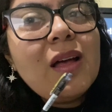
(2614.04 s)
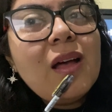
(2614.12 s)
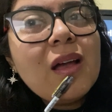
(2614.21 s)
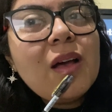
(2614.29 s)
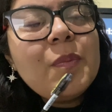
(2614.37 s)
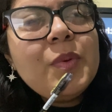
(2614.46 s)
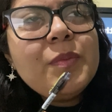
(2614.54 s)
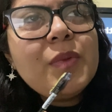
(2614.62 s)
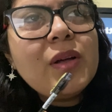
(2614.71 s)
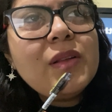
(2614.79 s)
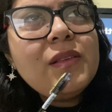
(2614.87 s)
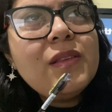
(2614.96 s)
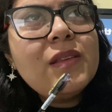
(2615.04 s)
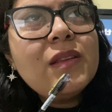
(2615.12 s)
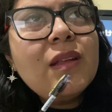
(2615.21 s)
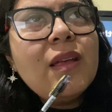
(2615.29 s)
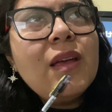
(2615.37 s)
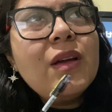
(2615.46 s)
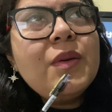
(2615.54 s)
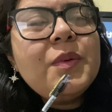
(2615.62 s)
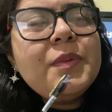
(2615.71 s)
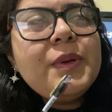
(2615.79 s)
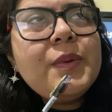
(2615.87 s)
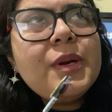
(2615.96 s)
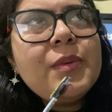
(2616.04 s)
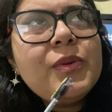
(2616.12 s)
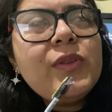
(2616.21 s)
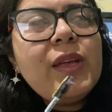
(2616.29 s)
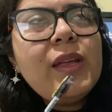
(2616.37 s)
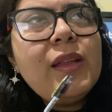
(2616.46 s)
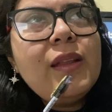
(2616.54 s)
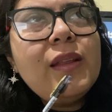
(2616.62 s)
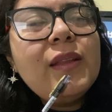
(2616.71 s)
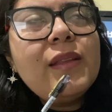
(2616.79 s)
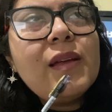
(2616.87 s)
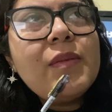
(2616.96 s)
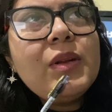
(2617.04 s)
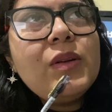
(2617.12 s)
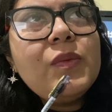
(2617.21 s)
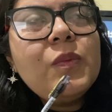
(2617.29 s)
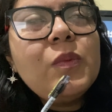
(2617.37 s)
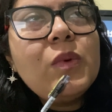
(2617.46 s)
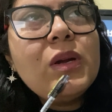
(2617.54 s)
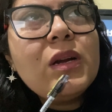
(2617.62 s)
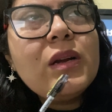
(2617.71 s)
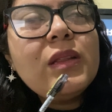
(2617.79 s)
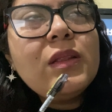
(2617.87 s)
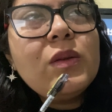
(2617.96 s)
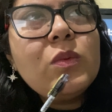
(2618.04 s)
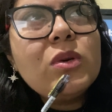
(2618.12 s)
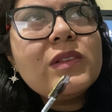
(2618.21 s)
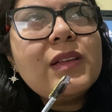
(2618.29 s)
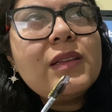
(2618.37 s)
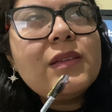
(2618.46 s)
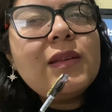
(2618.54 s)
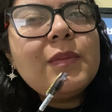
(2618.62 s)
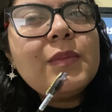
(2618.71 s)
a couple months, Club de Cuervos and Tabinov were in the works at the same